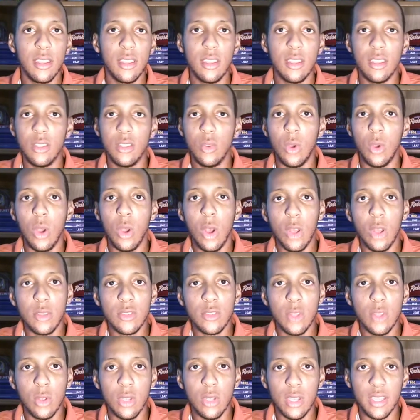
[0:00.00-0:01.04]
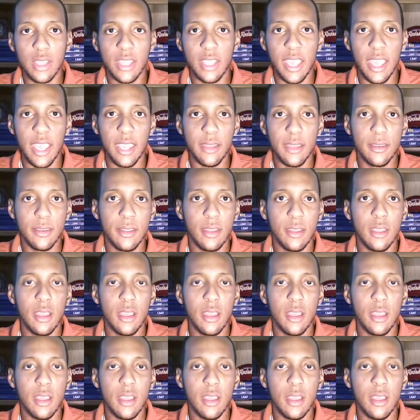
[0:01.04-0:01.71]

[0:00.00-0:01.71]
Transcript: And you also look at